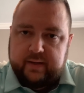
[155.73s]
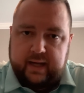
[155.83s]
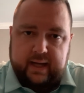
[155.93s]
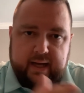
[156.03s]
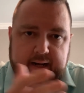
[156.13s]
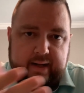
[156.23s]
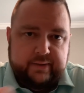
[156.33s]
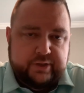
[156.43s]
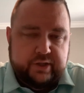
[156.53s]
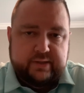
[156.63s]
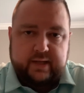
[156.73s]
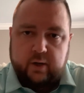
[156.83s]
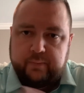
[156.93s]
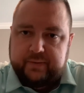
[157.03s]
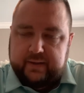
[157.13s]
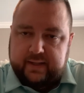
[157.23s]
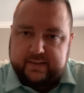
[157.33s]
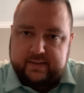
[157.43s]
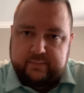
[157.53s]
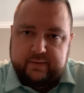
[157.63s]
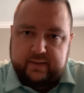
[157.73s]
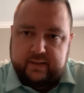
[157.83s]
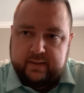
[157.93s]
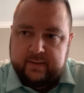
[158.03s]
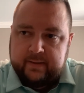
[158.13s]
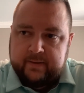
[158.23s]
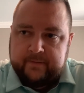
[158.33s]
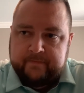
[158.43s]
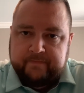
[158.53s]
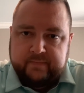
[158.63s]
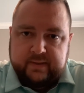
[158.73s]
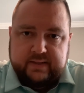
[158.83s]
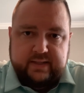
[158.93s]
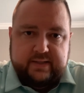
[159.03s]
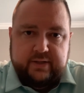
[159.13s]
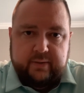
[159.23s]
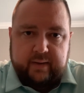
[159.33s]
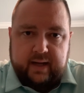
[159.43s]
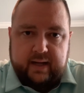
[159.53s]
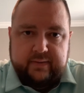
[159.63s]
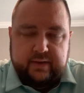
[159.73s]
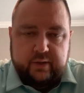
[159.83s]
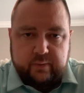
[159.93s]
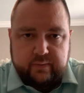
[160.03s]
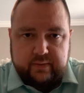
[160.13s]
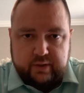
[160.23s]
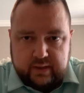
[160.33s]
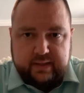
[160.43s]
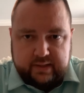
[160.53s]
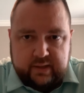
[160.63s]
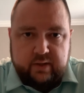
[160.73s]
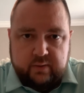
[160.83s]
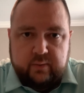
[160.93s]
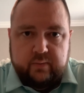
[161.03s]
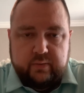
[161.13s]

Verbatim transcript: And I, and I just hope that that's something that sticks in your mind that you you need to do.